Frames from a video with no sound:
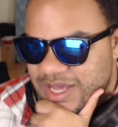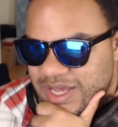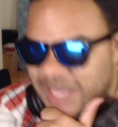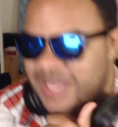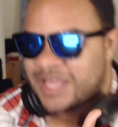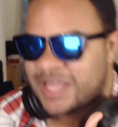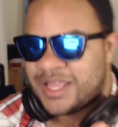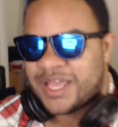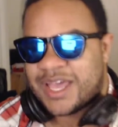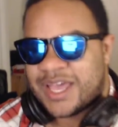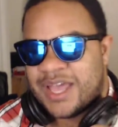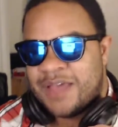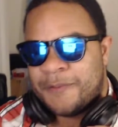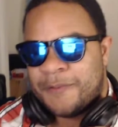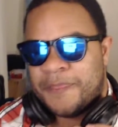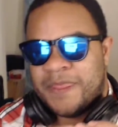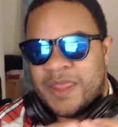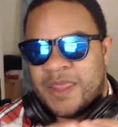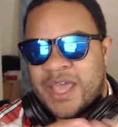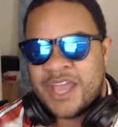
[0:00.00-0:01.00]
Like
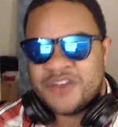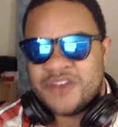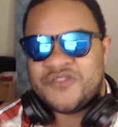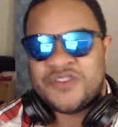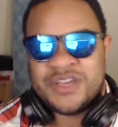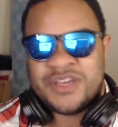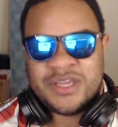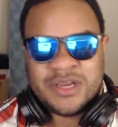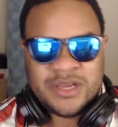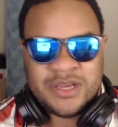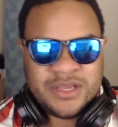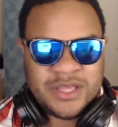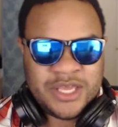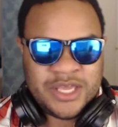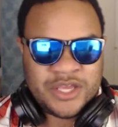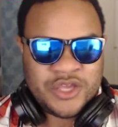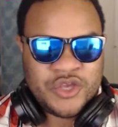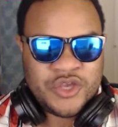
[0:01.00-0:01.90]
Adrian, like